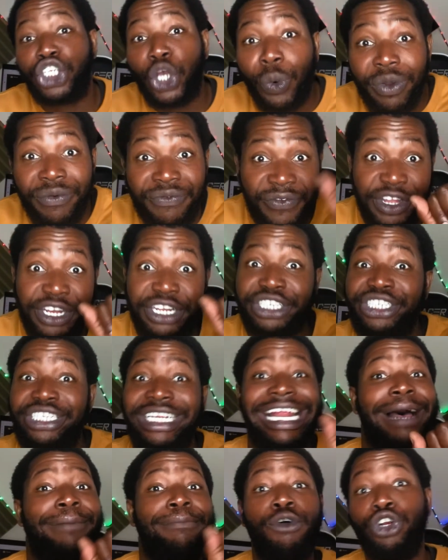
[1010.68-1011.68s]
we finished
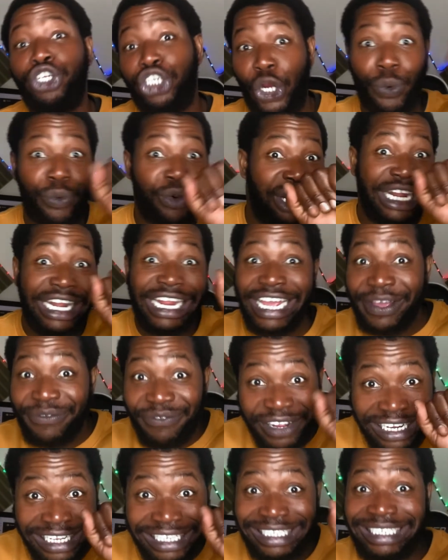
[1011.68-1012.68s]
the ambush and we're
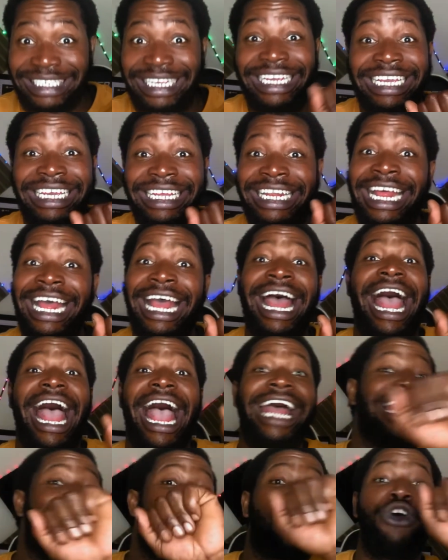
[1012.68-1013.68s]
leaving the scene,
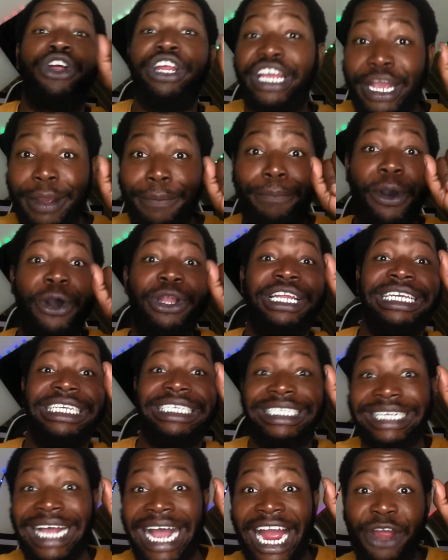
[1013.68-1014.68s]
and I could hear
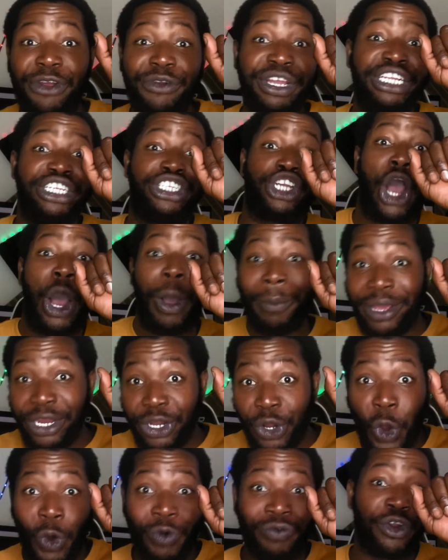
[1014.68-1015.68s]
police sirens coming
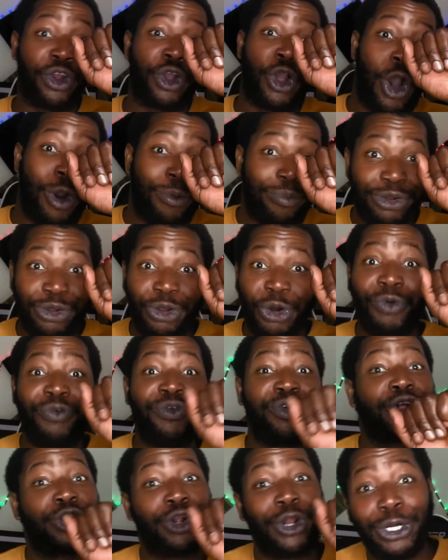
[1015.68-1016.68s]
over
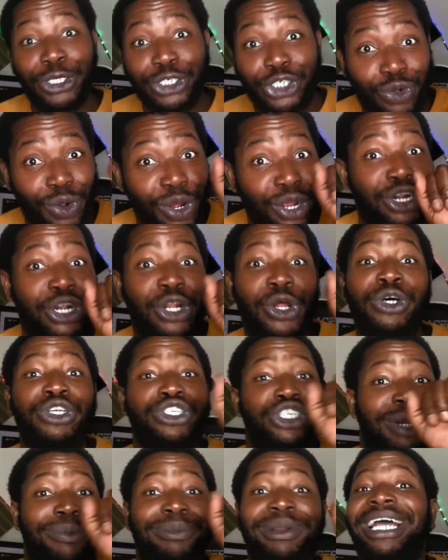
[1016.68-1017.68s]
closer and
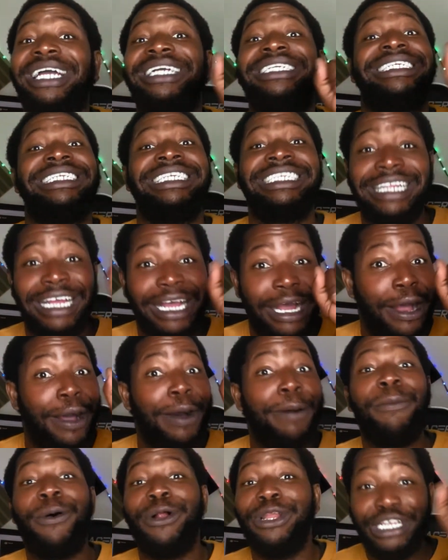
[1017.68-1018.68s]
closer. I'm like, shit,
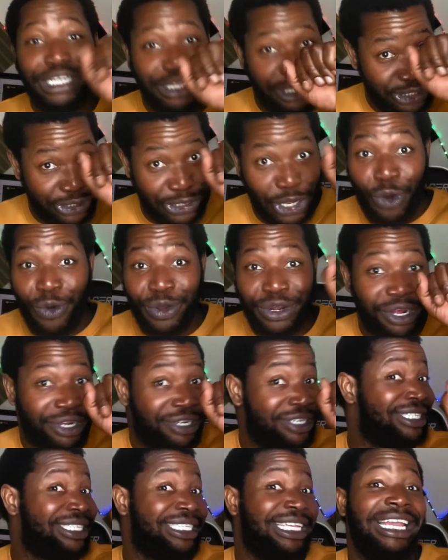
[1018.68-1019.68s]
police is going on
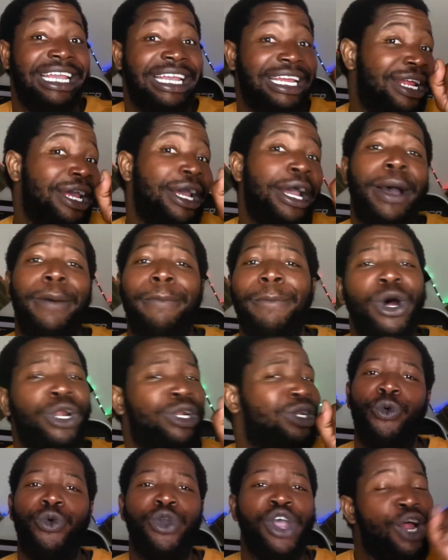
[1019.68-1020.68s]
the scene.
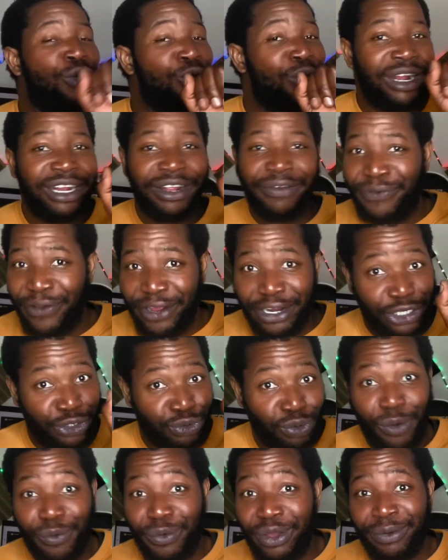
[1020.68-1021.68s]
But we already finished
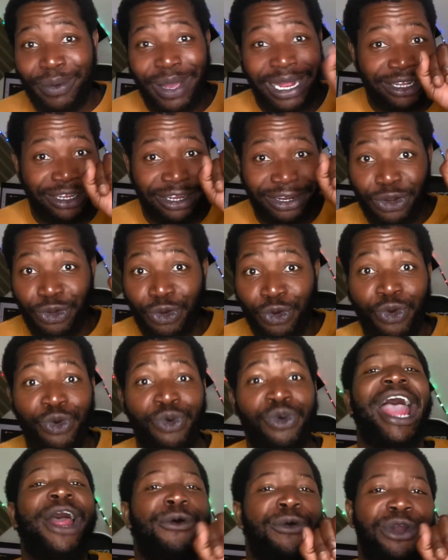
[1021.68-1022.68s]
what we went to do
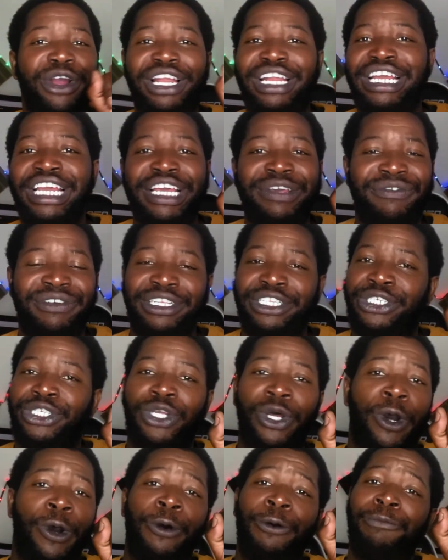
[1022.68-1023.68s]
and we're leaving. So